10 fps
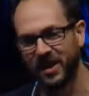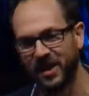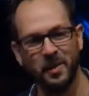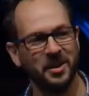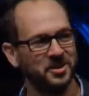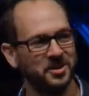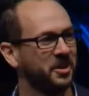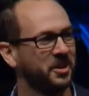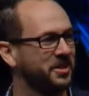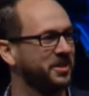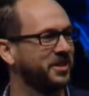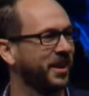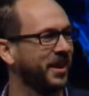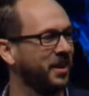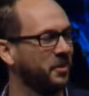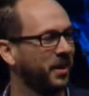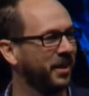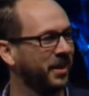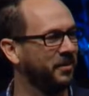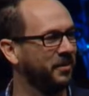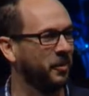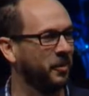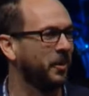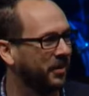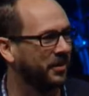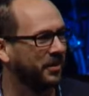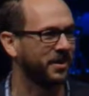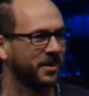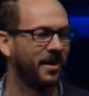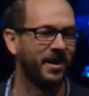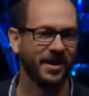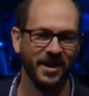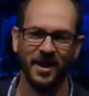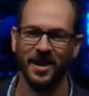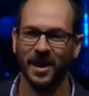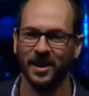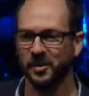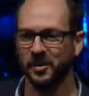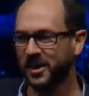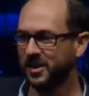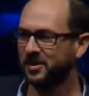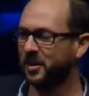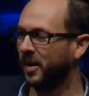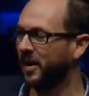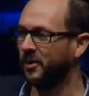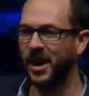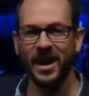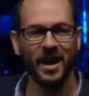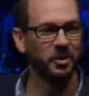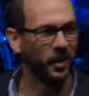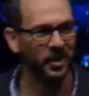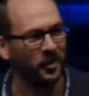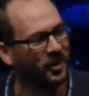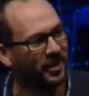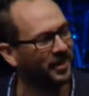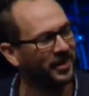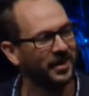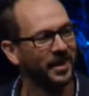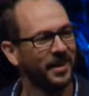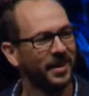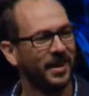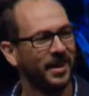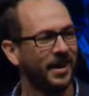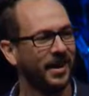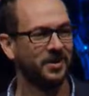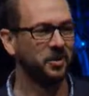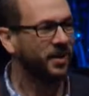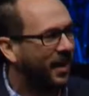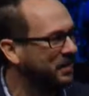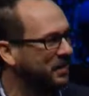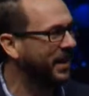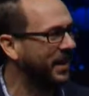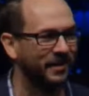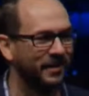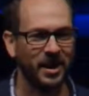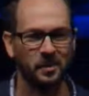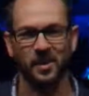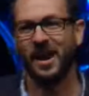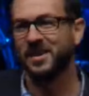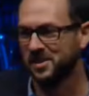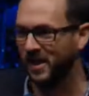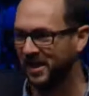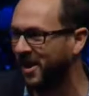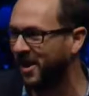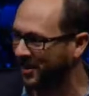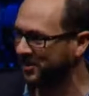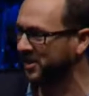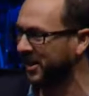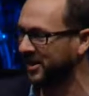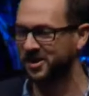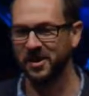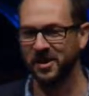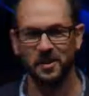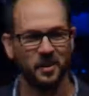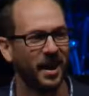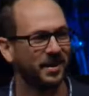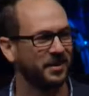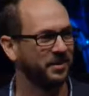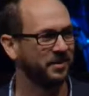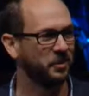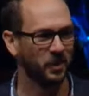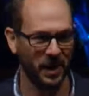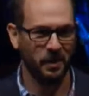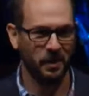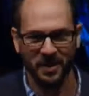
uh, coming to church, getting ready for this talk, I told the kids, look, we can't have the radio on uh, don't talk to me, I've got to practice my talk. And so I started to practice what I'm